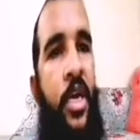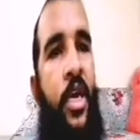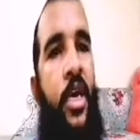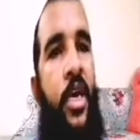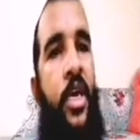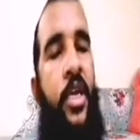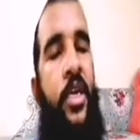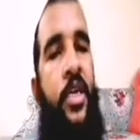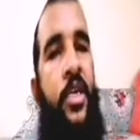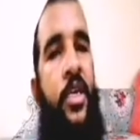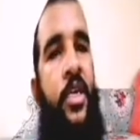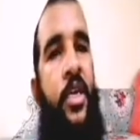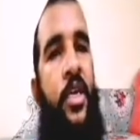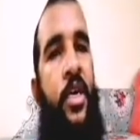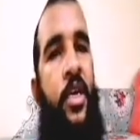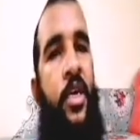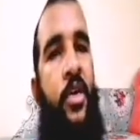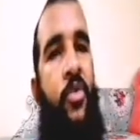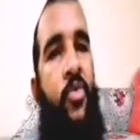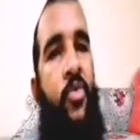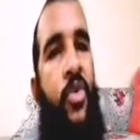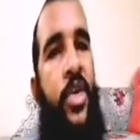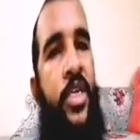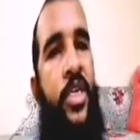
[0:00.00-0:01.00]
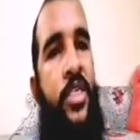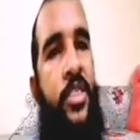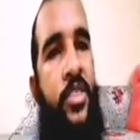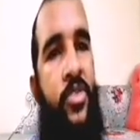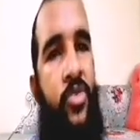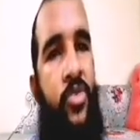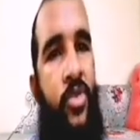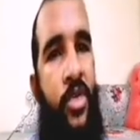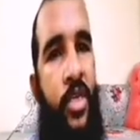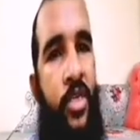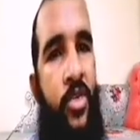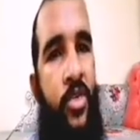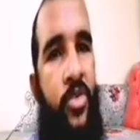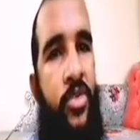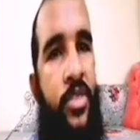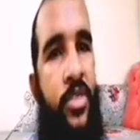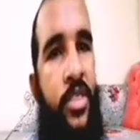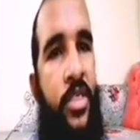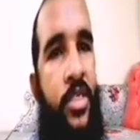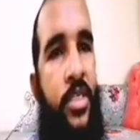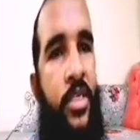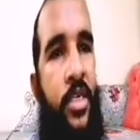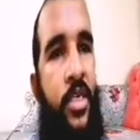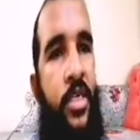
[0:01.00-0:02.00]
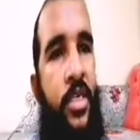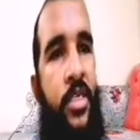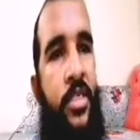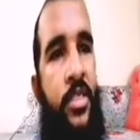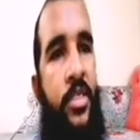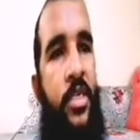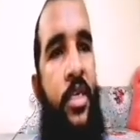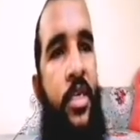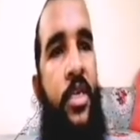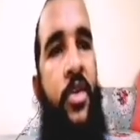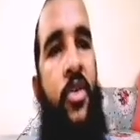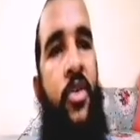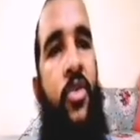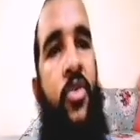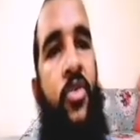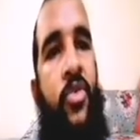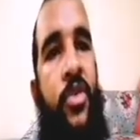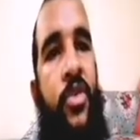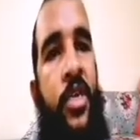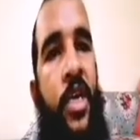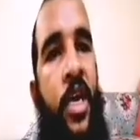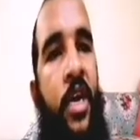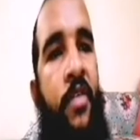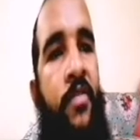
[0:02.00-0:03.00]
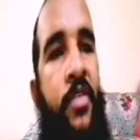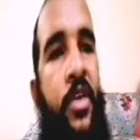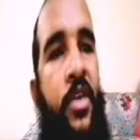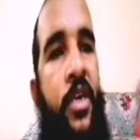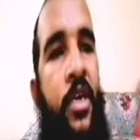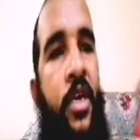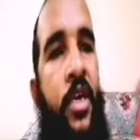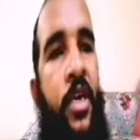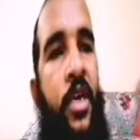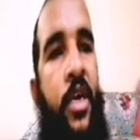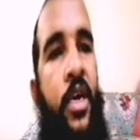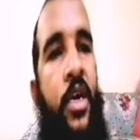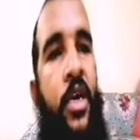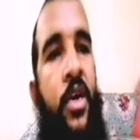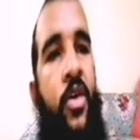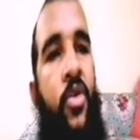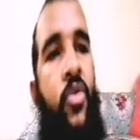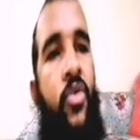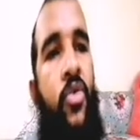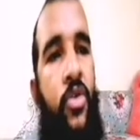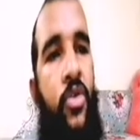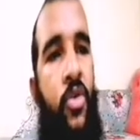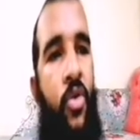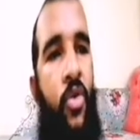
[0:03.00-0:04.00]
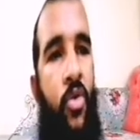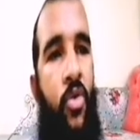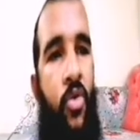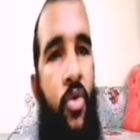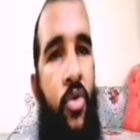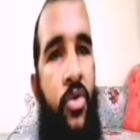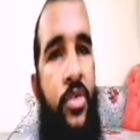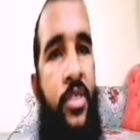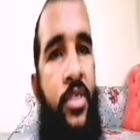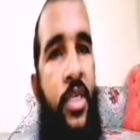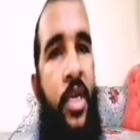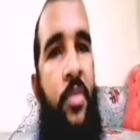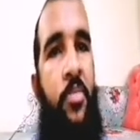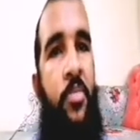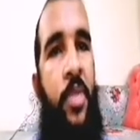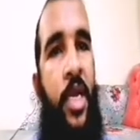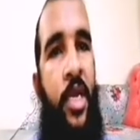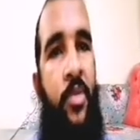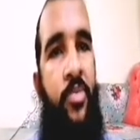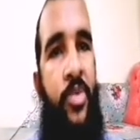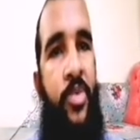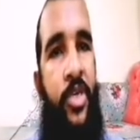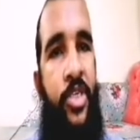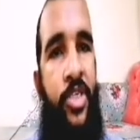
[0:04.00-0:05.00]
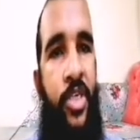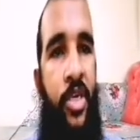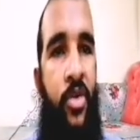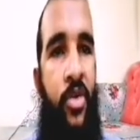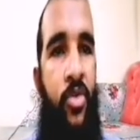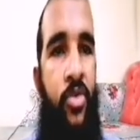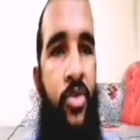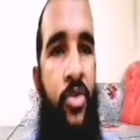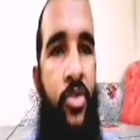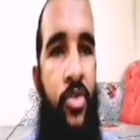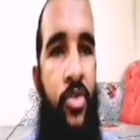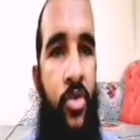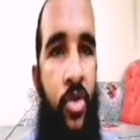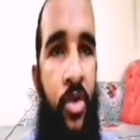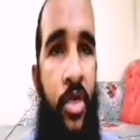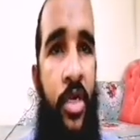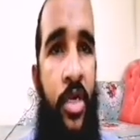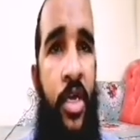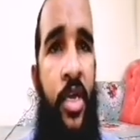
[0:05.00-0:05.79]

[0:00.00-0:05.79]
and ways to reduce this risk include having good glucose and blood pressure control,